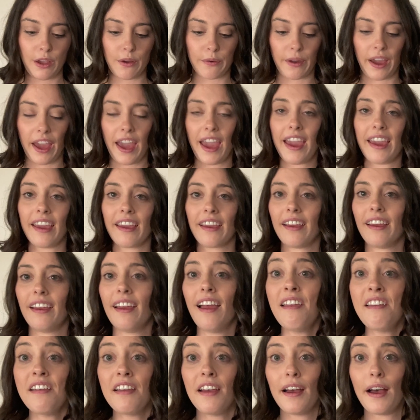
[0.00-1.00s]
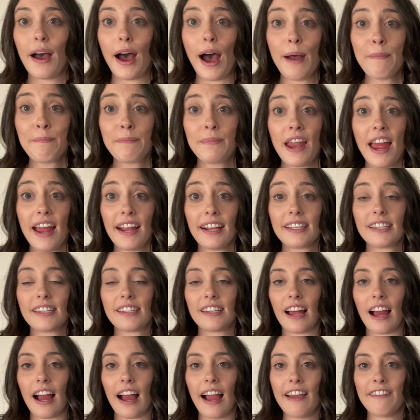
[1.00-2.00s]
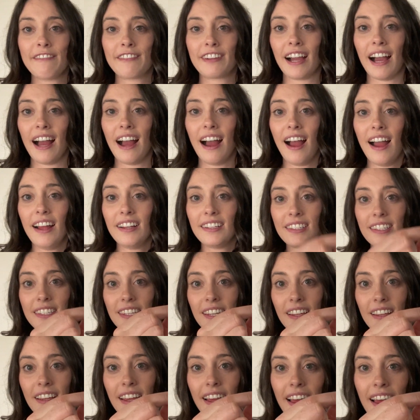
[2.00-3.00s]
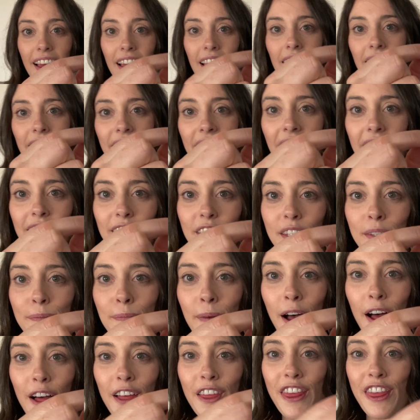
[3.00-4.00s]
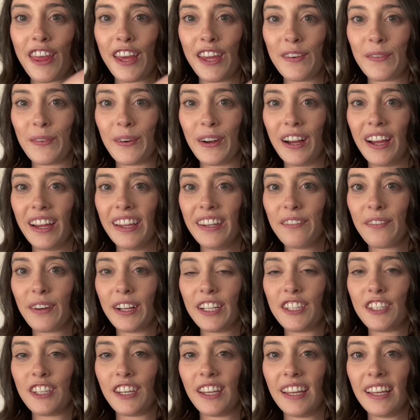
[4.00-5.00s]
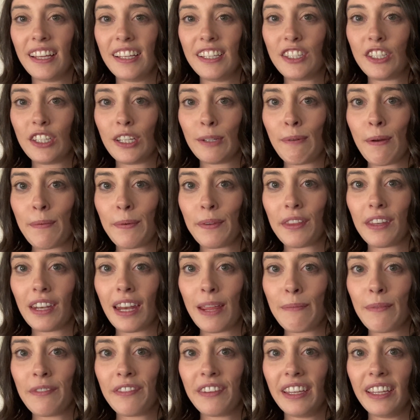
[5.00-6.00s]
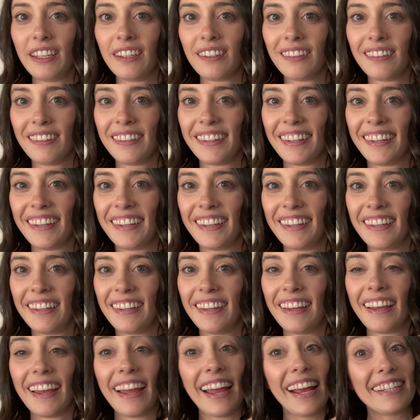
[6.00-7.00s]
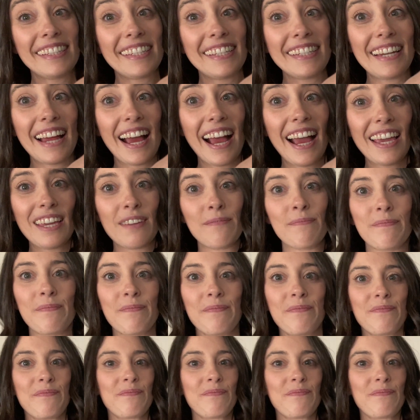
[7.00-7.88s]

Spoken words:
Okay, up next, I've got that small thin one, which is, do you remember the name of it? It's a dime.